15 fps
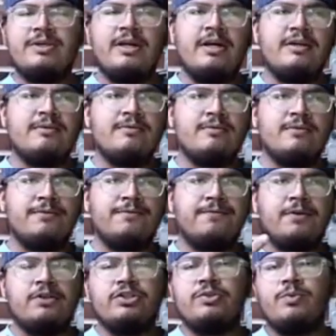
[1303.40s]
we got the
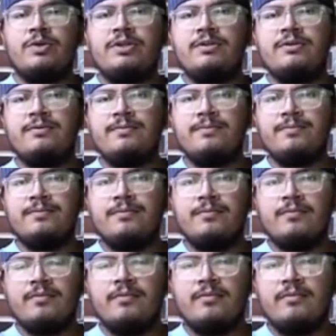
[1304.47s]
first one,
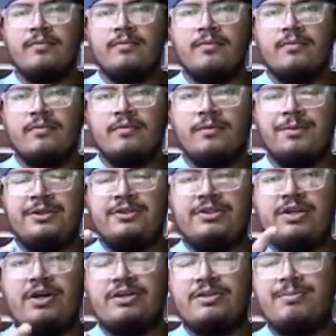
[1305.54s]
we just
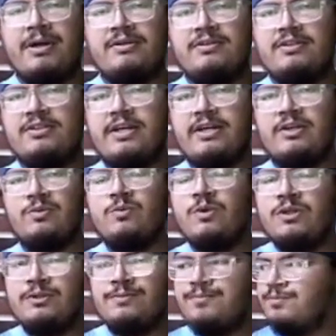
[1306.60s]
talked about the second
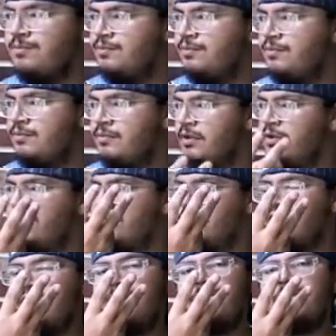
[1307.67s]
one, so it's
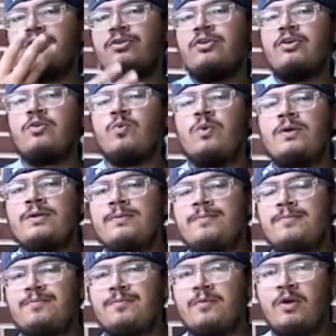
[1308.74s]
going to be the third one,
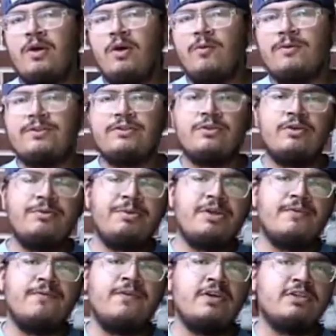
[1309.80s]
which is going to be
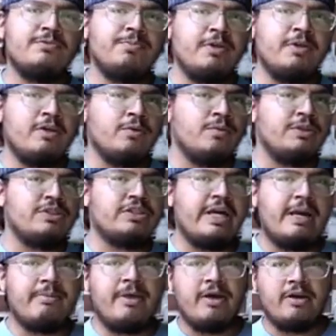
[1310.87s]
the first Blair Witch
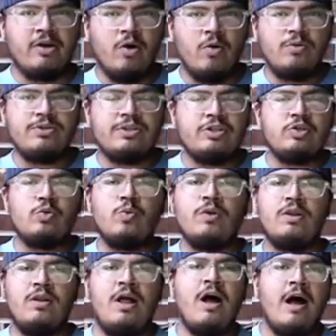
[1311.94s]
game that goes into a
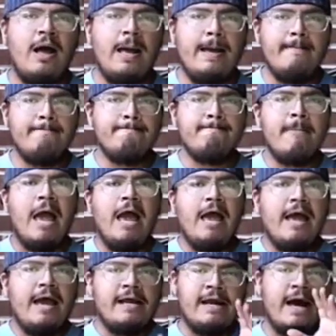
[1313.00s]
lot,
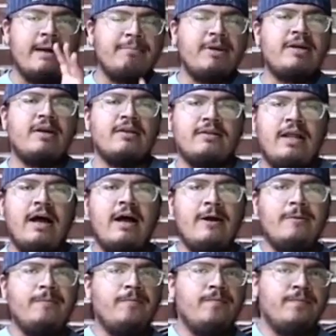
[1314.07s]
and I mean a lot.
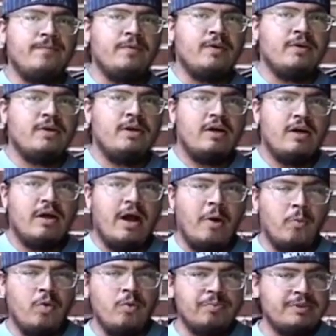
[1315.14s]
I
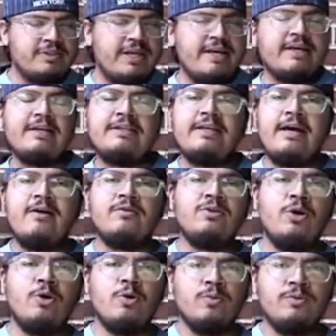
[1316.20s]
will be taking down
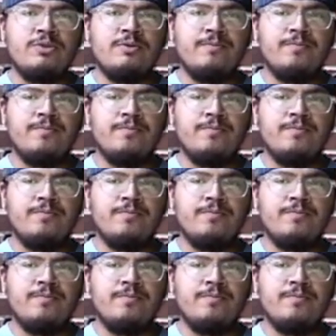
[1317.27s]
notes,